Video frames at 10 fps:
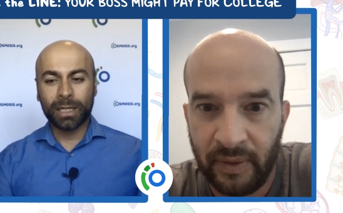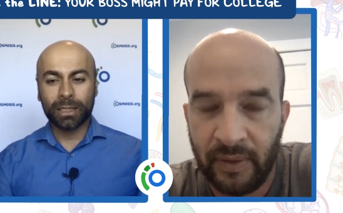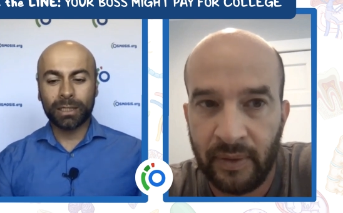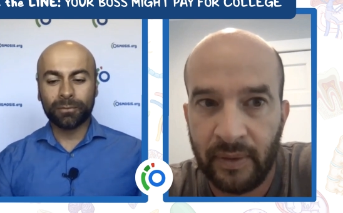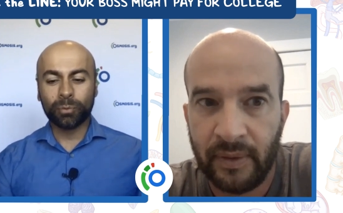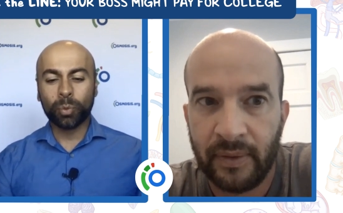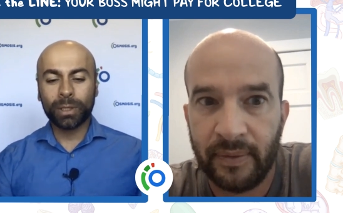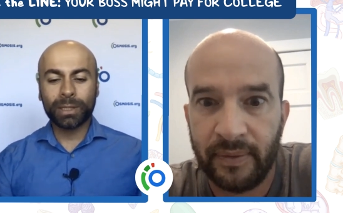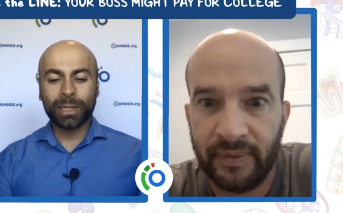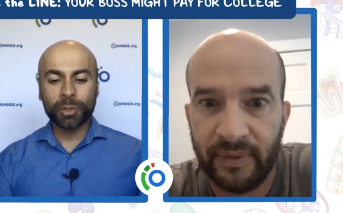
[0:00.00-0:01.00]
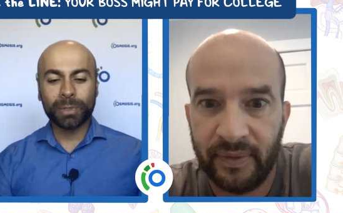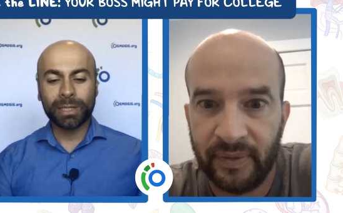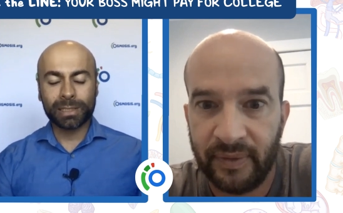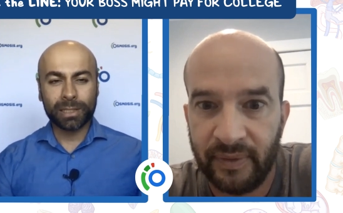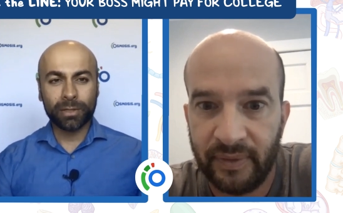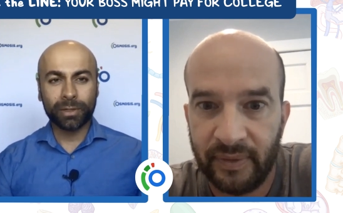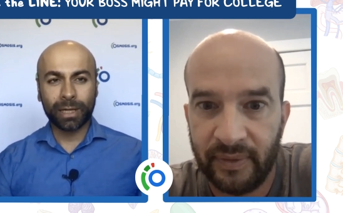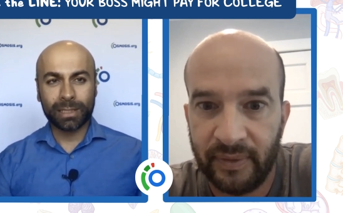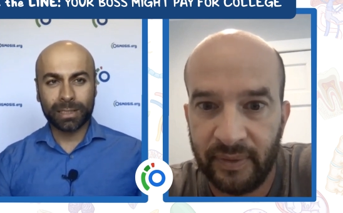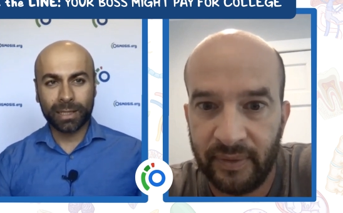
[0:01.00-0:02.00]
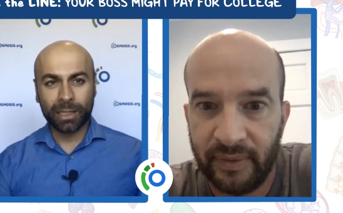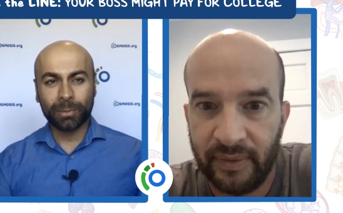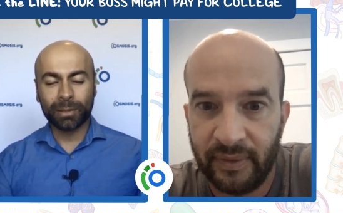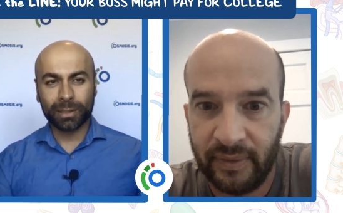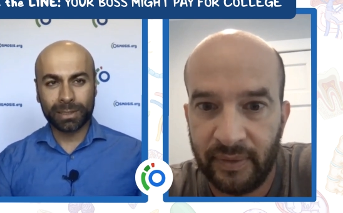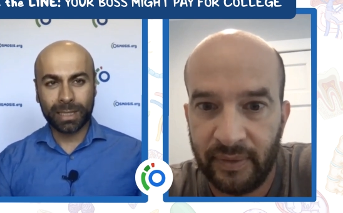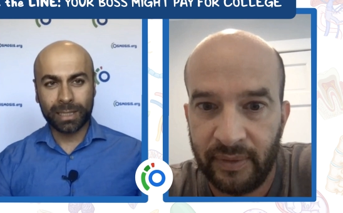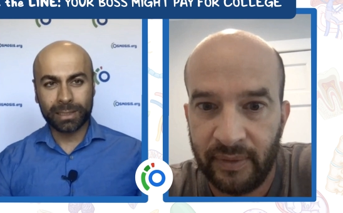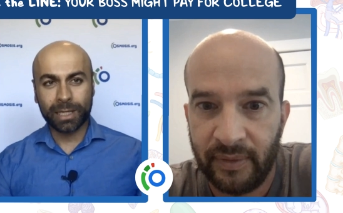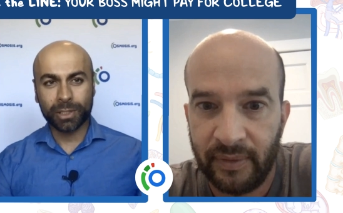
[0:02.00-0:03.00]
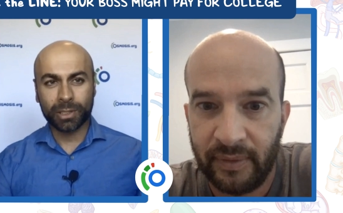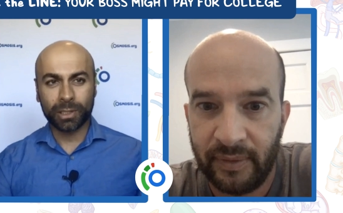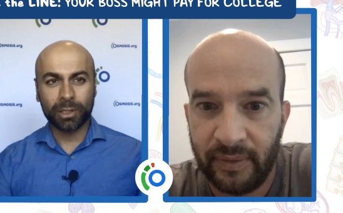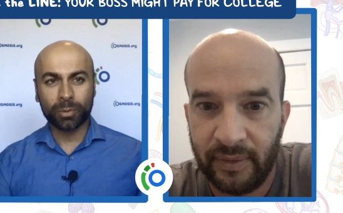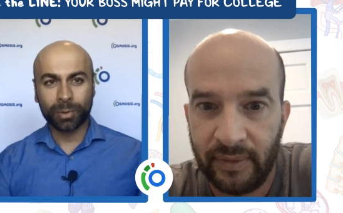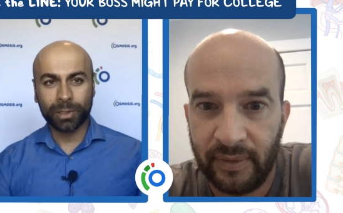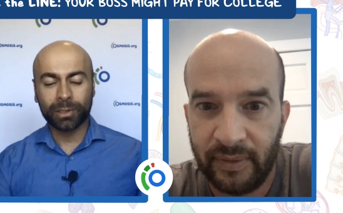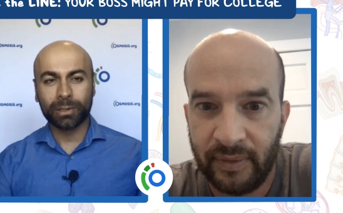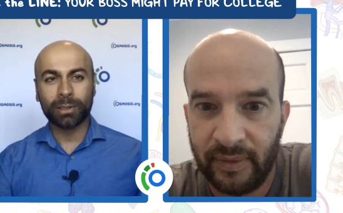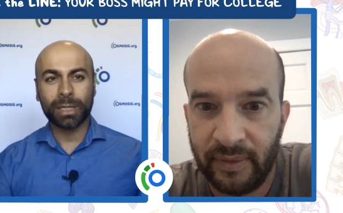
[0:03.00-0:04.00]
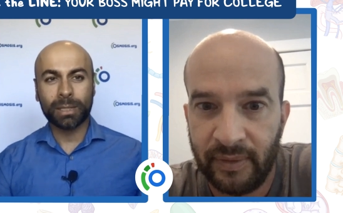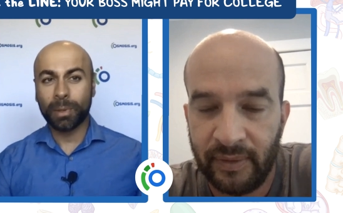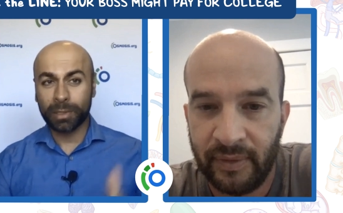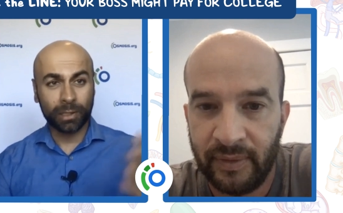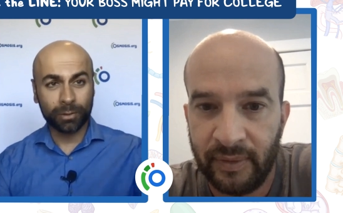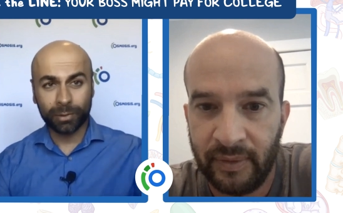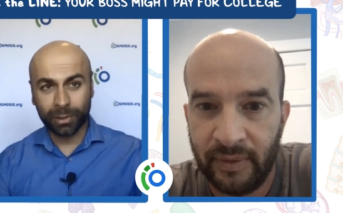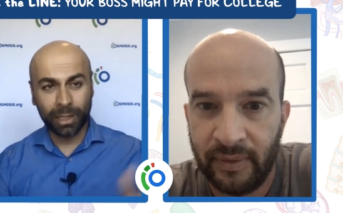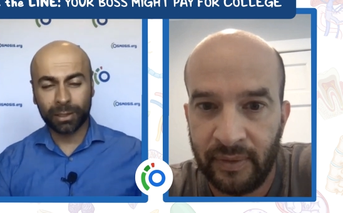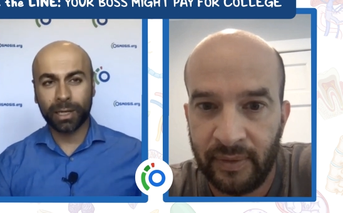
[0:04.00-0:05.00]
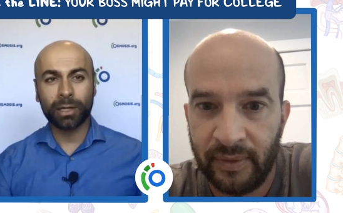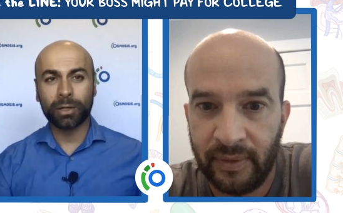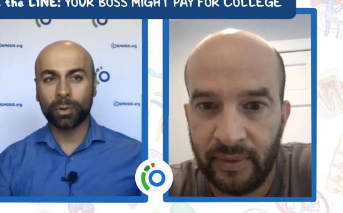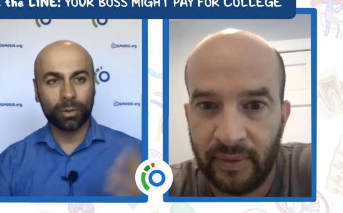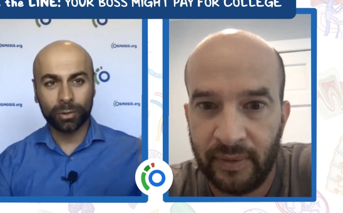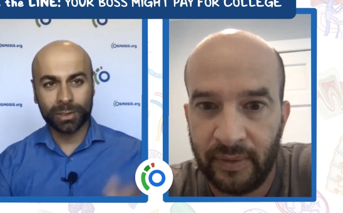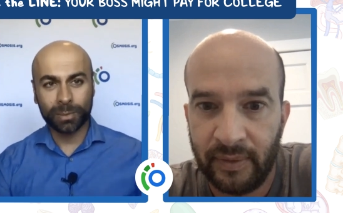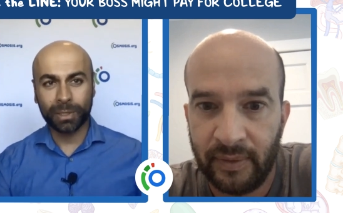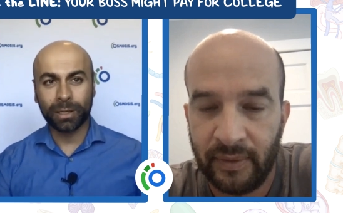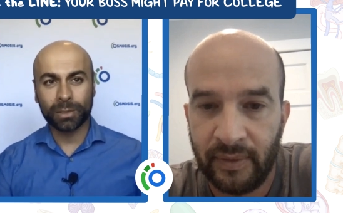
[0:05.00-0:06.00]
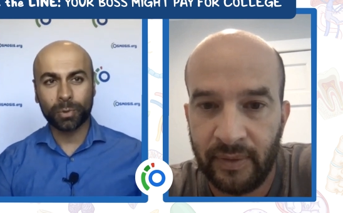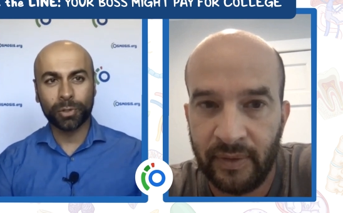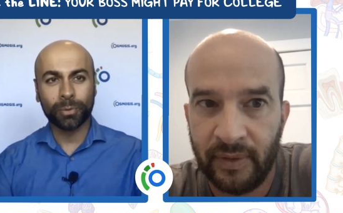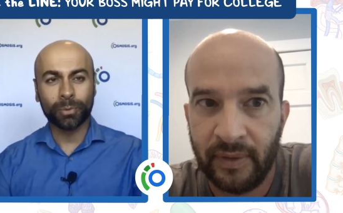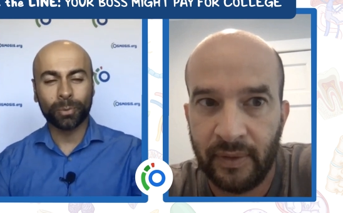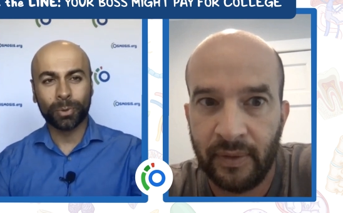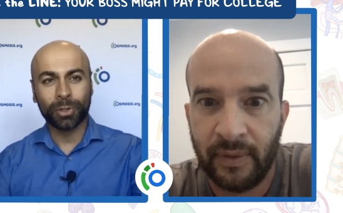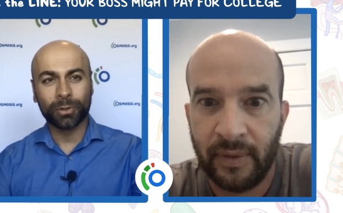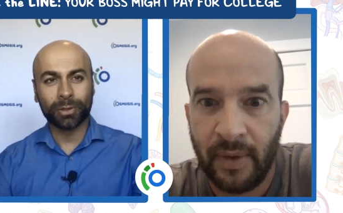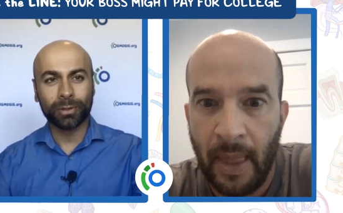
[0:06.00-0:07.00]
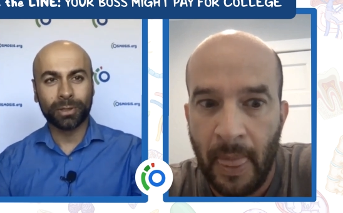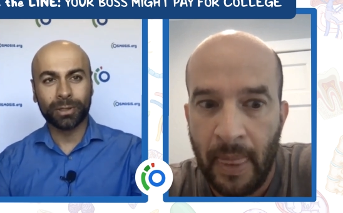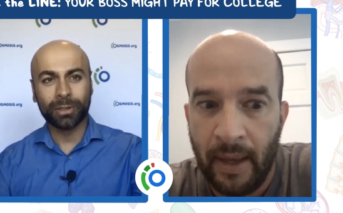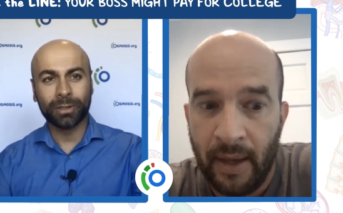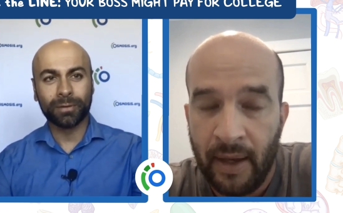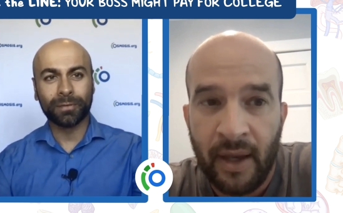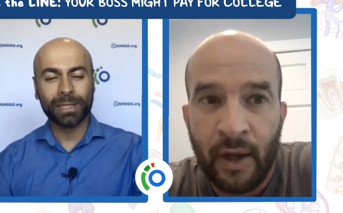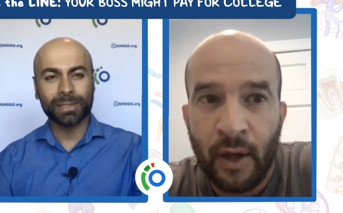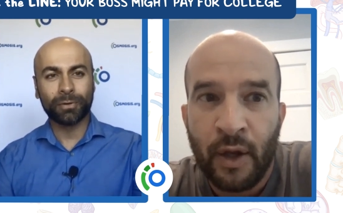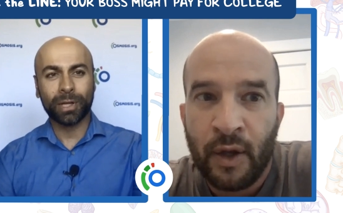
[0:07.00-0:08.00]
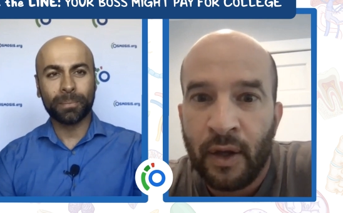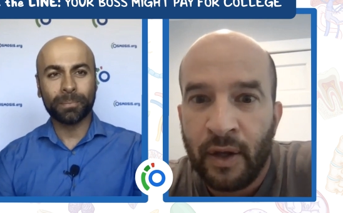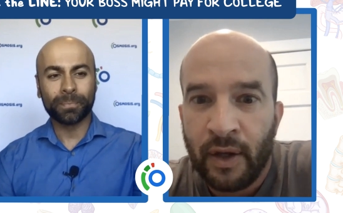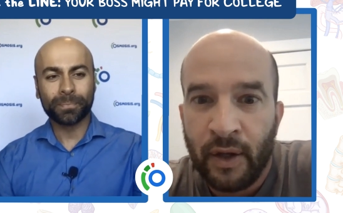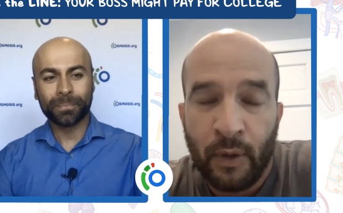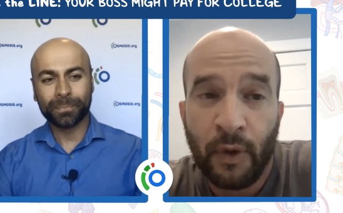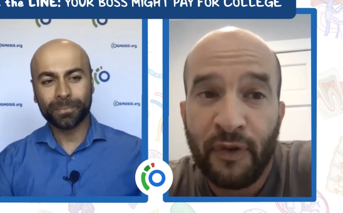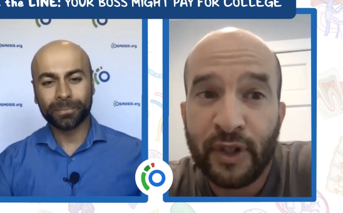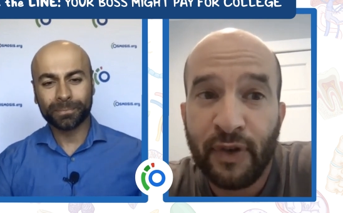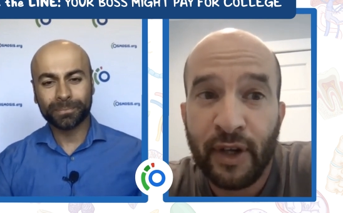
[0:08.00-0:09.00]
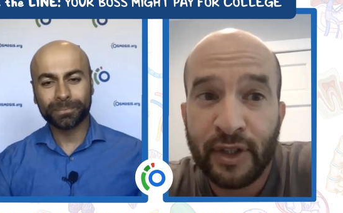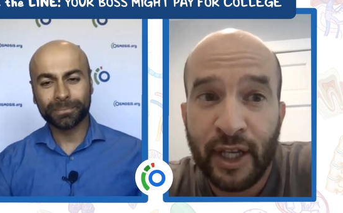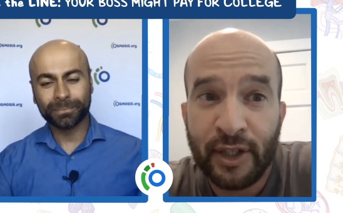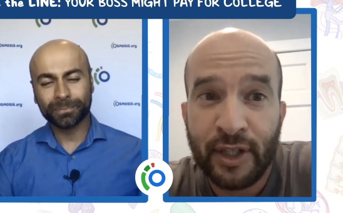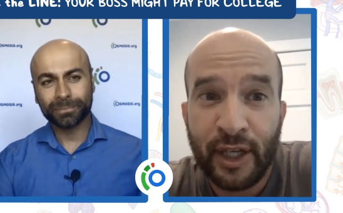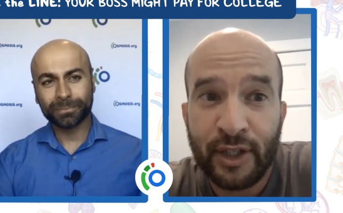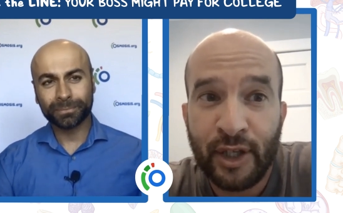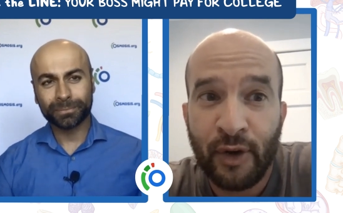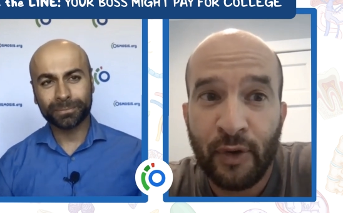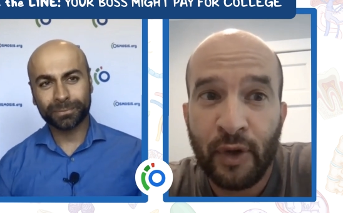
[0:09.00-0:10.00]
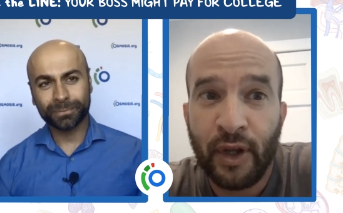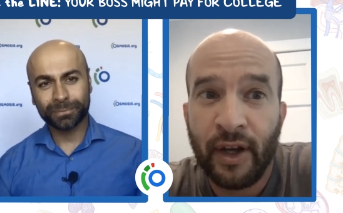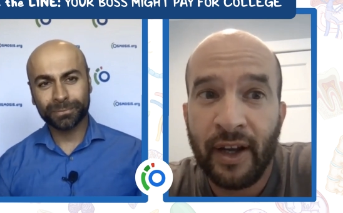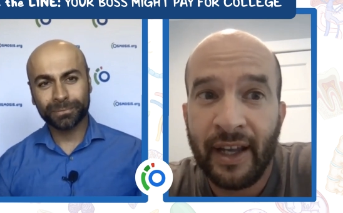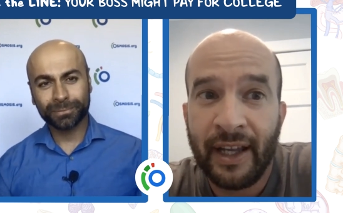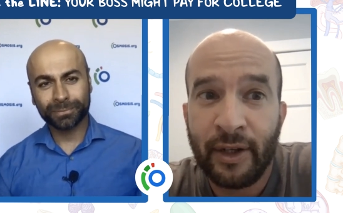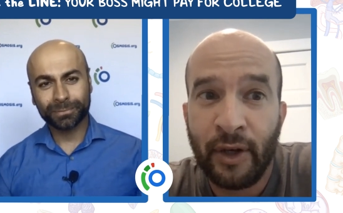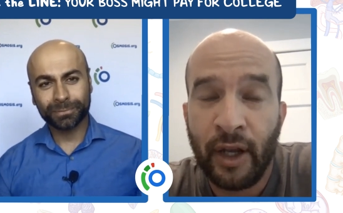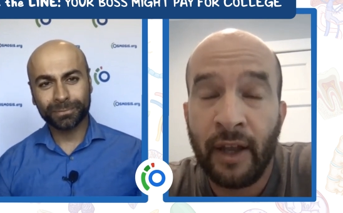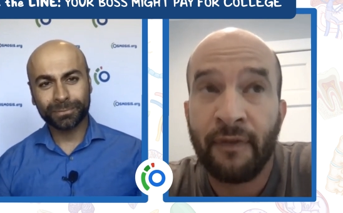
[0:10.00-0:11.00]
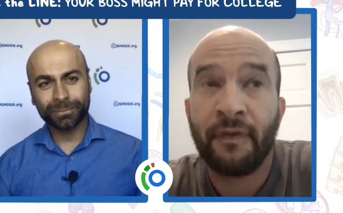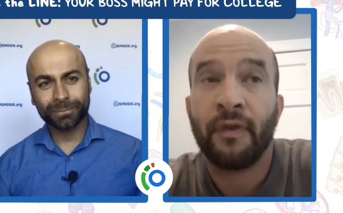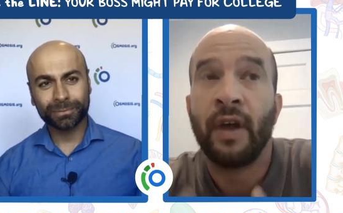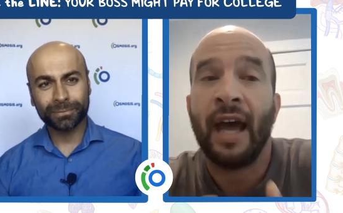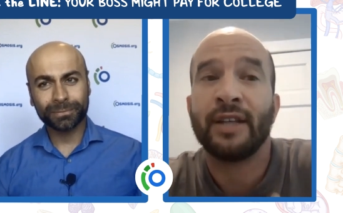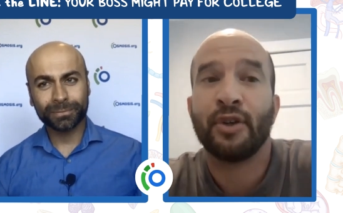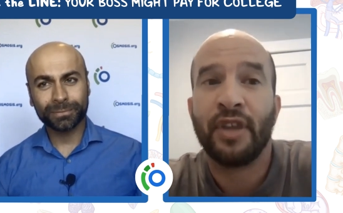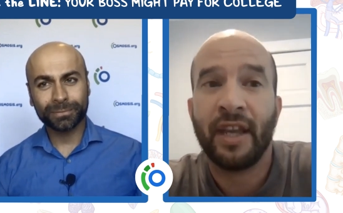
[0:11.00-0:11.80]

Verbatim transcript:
Speaker 1: uh, of what they should be considering as they think about this next stage in their career, uh, maybe a career in healthcare or, or something
Speaker 2: else? What do you what are your uh, advice for them? Well, first of all, is is, you know, uh, it, if as you're